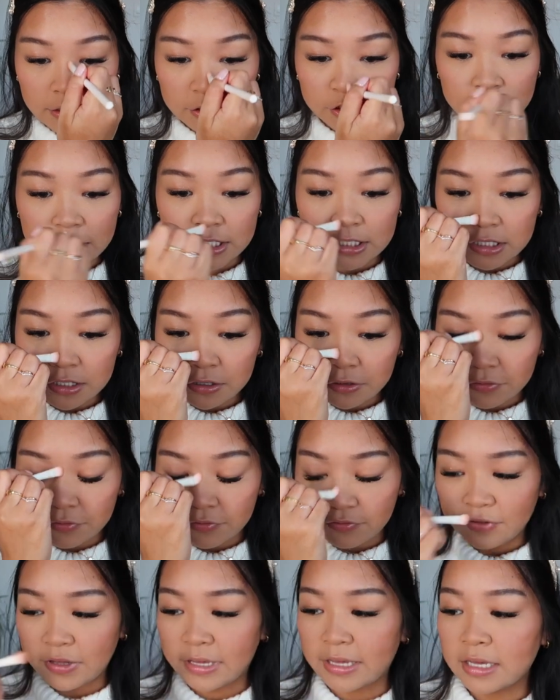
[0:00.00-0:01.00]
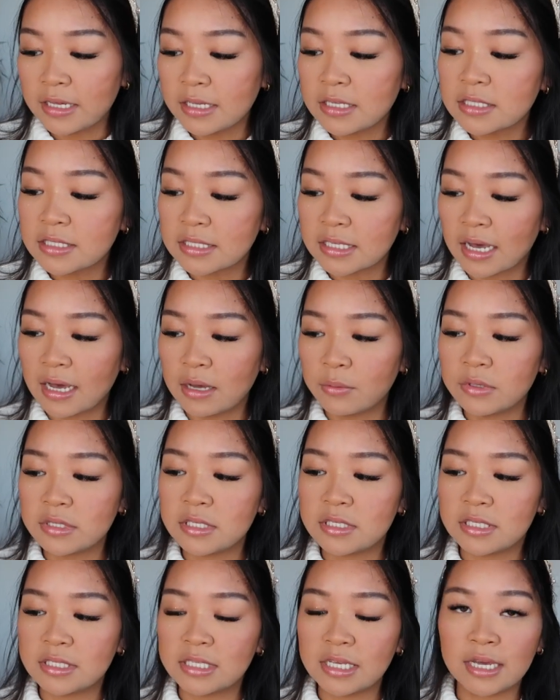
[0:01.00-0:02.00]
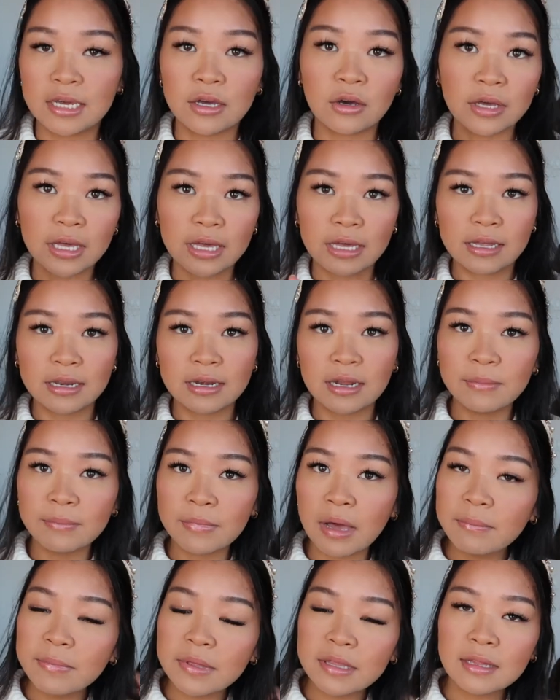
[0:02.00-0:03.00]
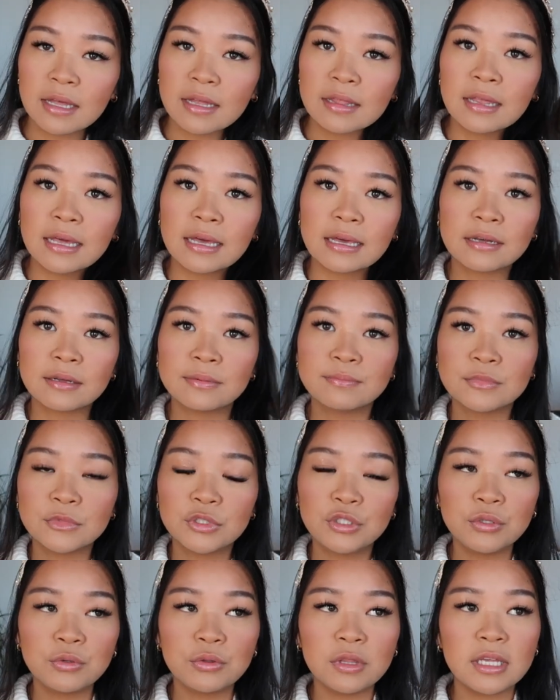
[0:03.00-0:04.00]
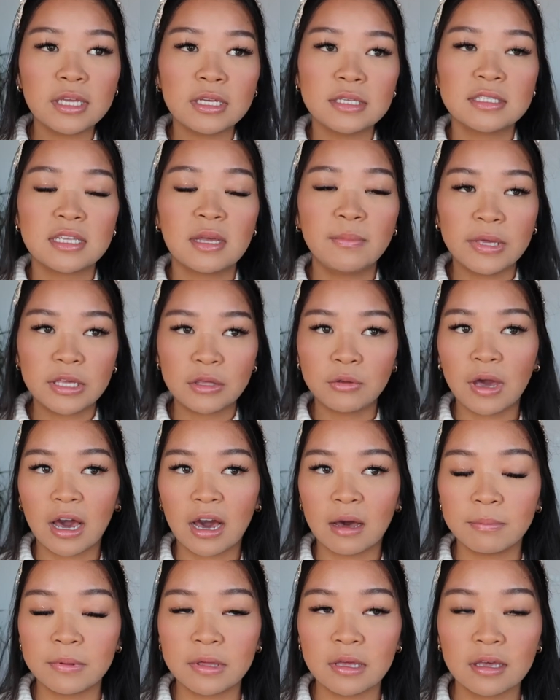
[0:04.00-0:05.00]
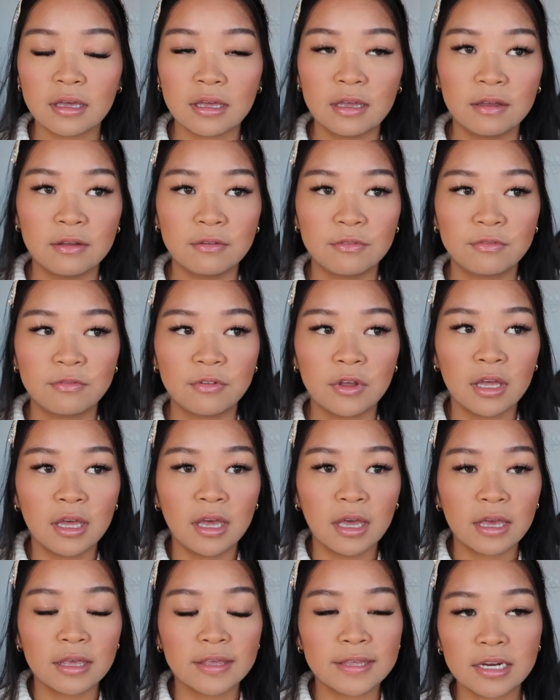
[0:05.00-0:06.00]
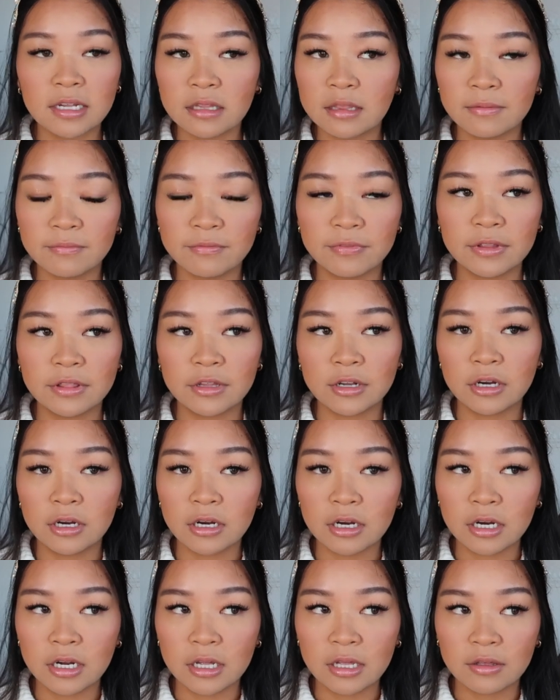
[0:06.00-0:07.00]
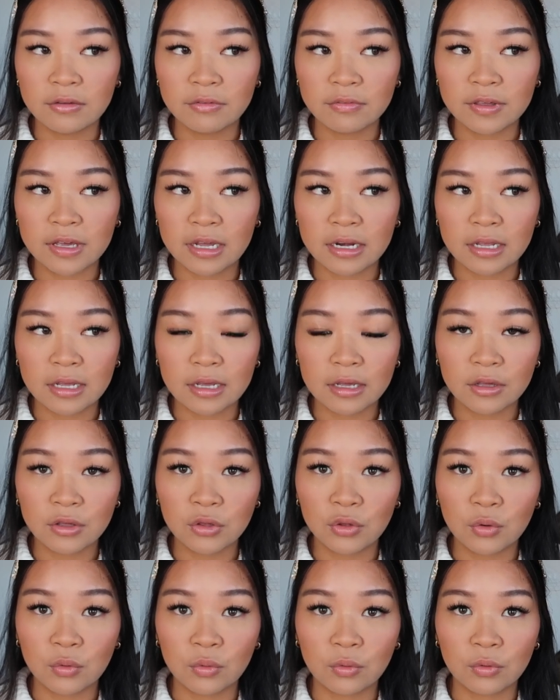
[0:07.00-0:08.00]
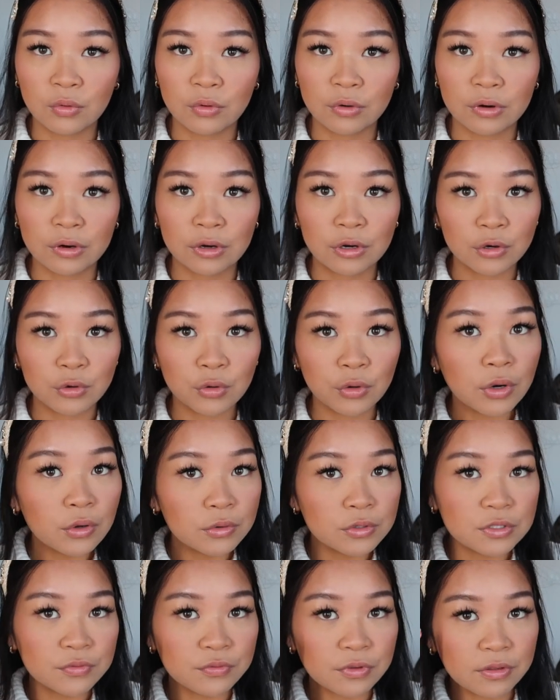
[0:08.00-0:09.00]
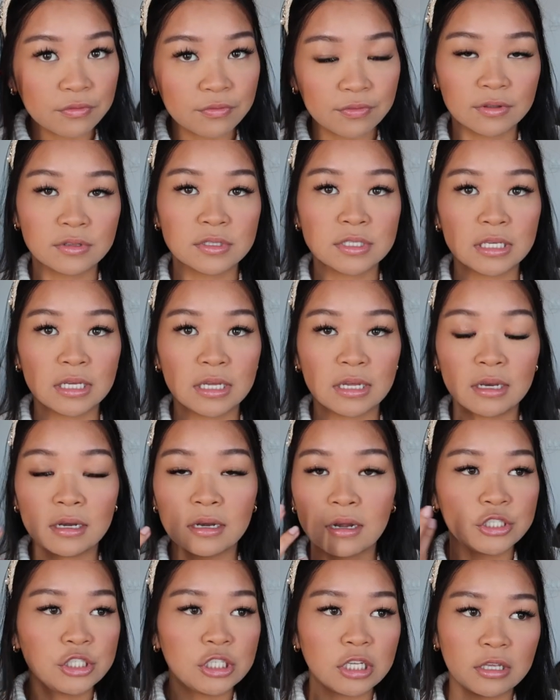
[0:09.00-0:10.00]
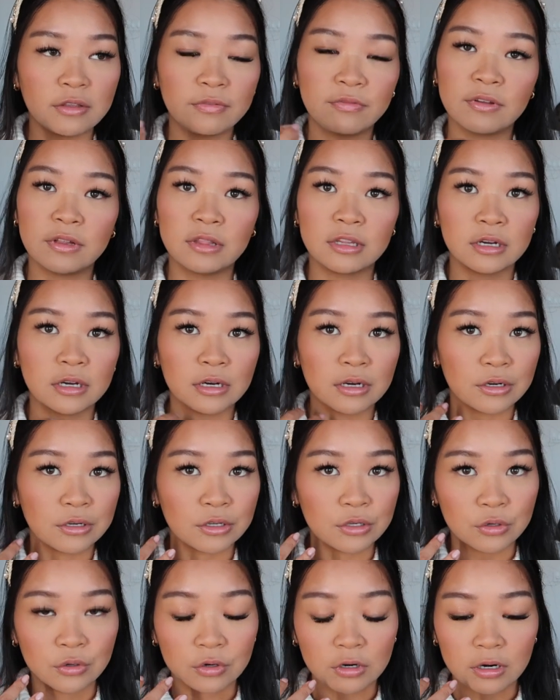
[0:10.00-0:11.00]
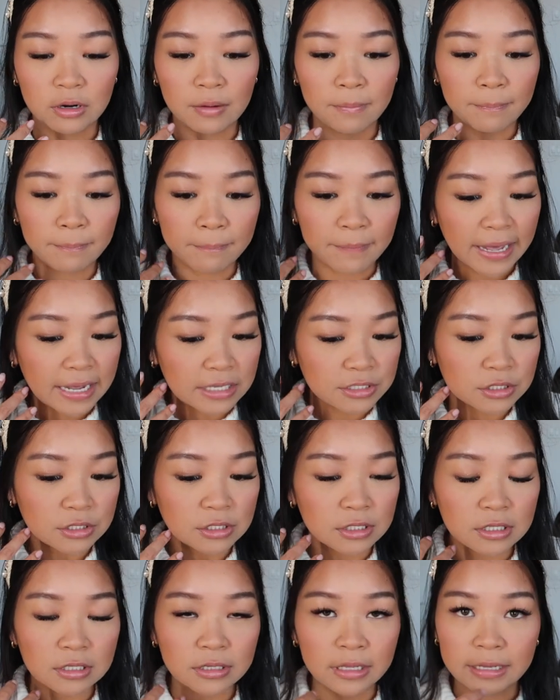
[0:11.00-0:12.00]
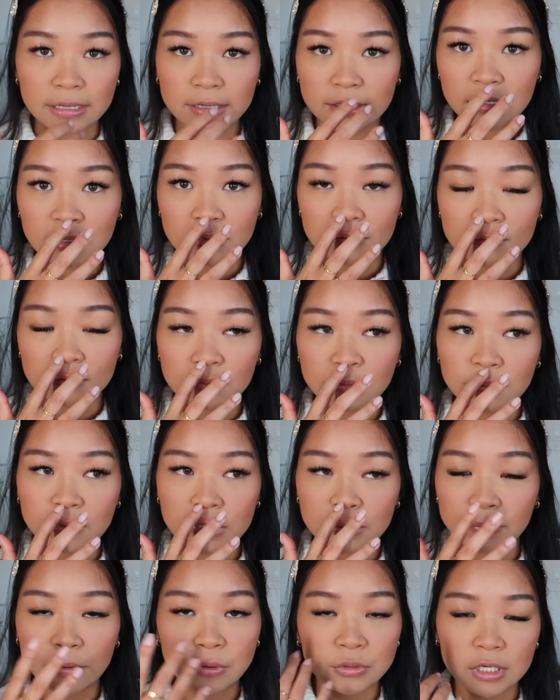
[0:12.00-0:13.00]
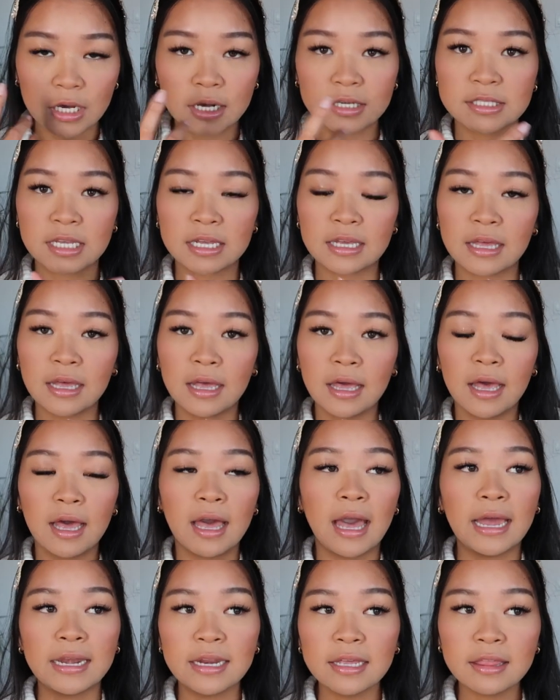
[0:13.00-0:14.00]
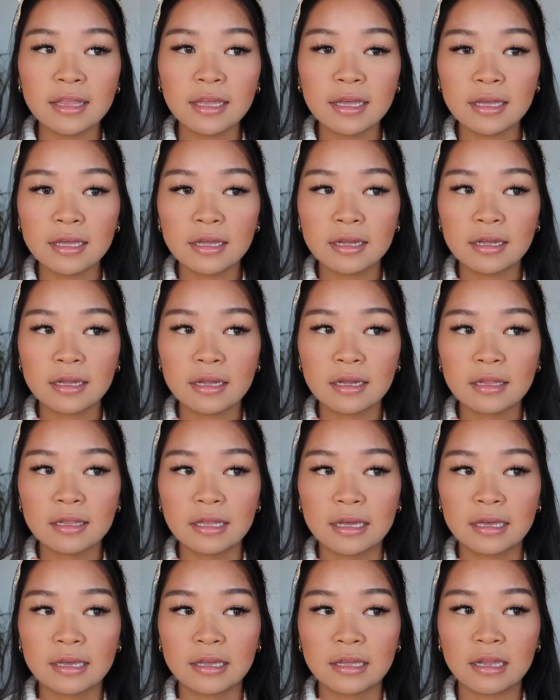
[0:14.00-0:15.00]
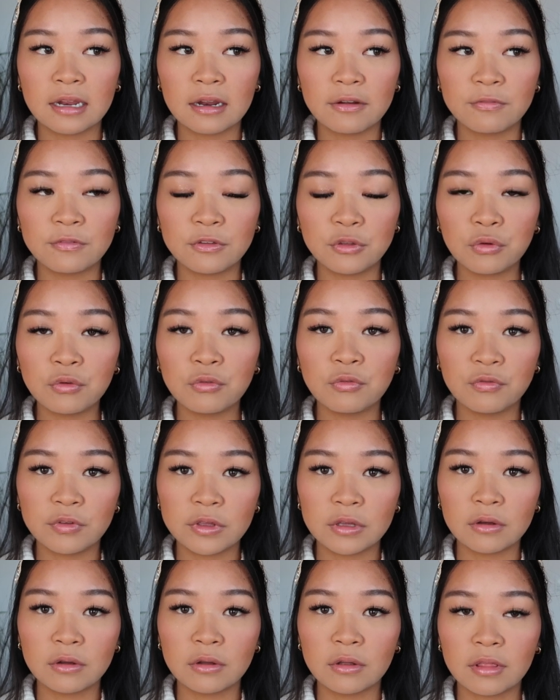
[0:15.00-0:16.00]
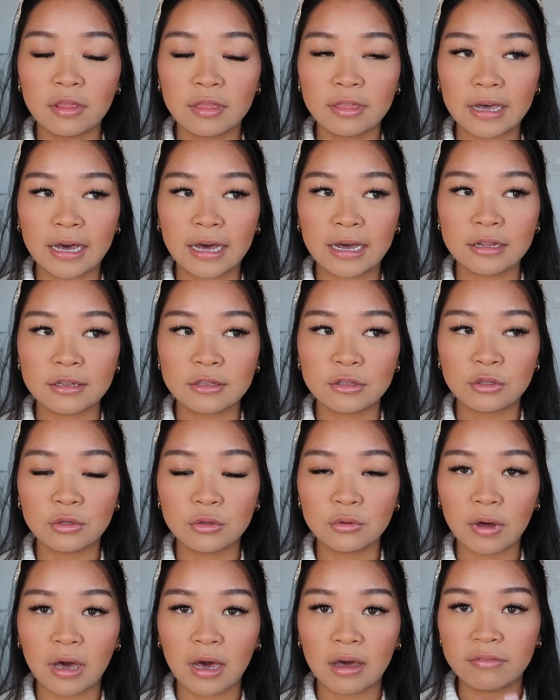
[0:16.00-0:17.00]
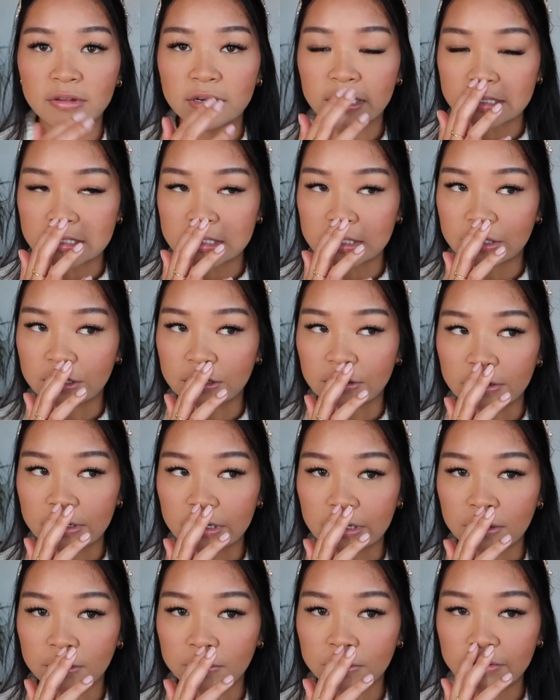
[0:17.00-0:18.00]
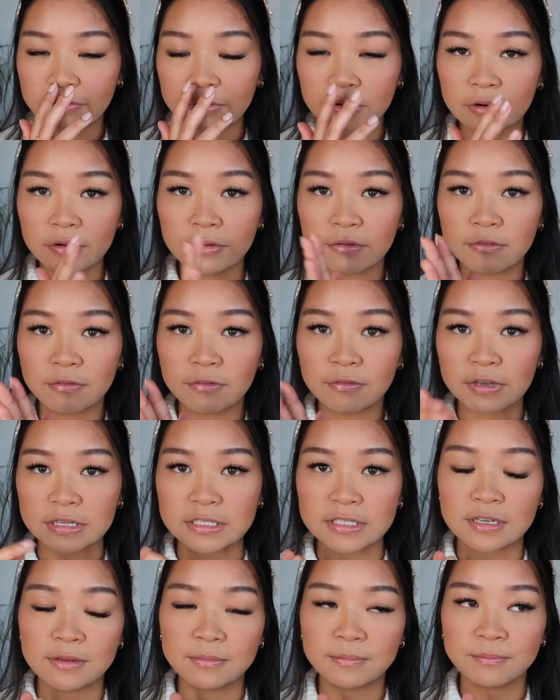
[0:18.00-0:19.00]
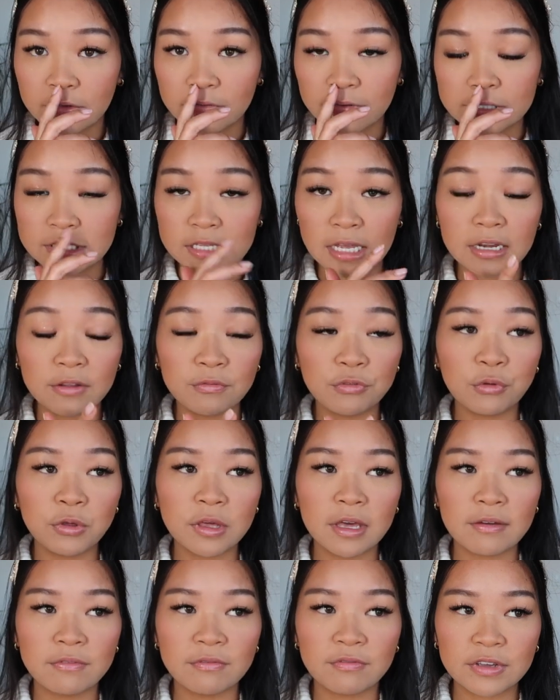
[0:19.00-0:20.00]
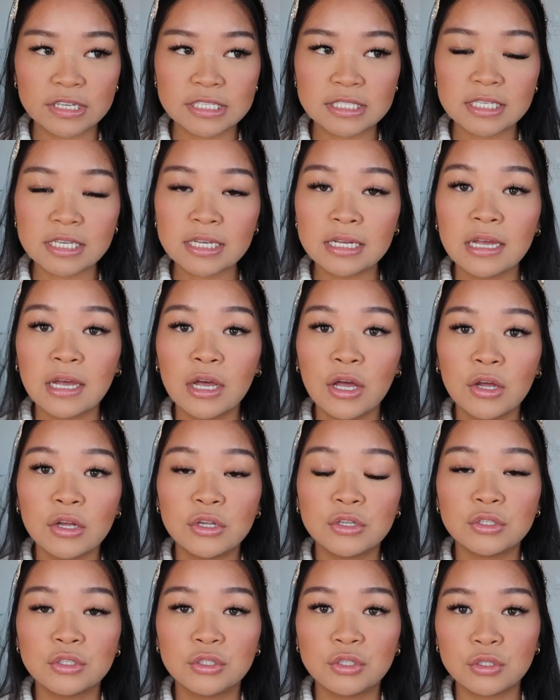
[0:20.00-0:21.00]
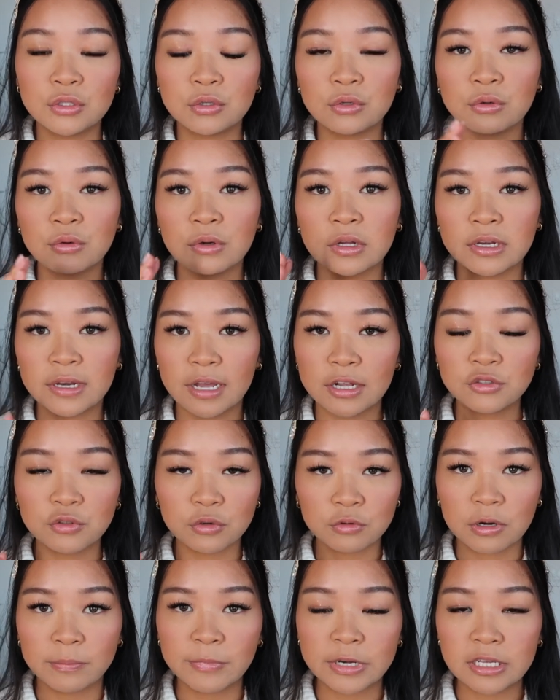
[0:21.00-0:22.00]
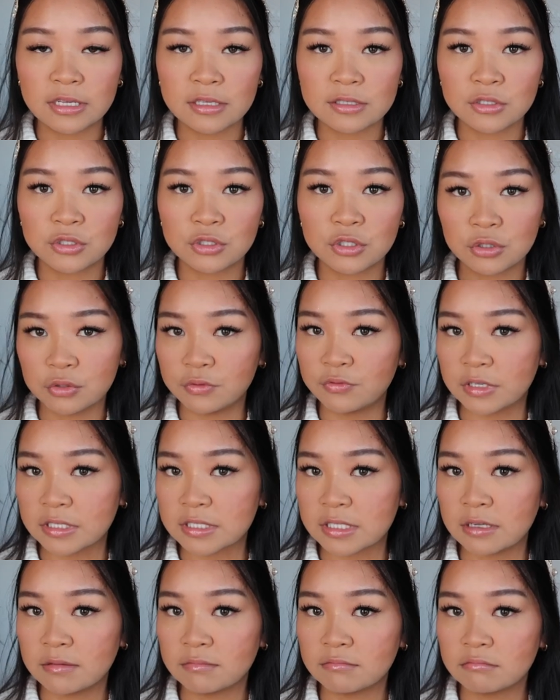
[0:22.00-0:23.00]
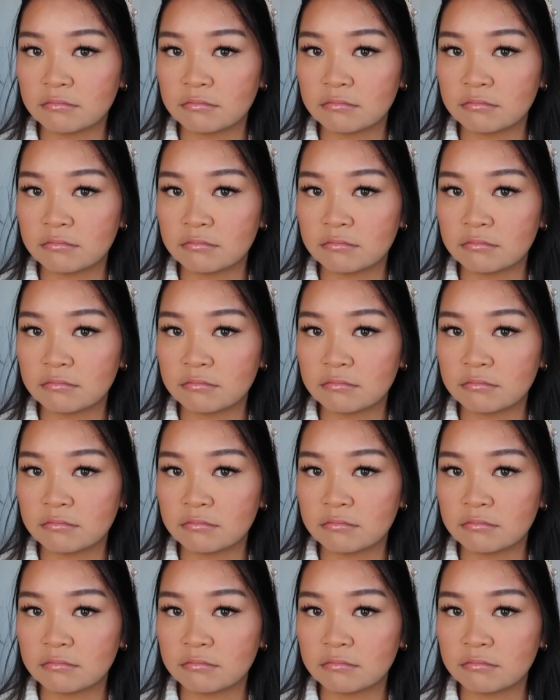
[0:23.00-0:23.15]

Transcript: changing your face, I would say. Okay, and I mean that, like, do things that make you happy. If getting lip filler, if getting your crow's feet filled in, cheek filler, your masseter, like with Botox, like anything. Like, if you feel that you have an insecurity or whatever, fix it. And if you can't fix it, do natural remedies to fix it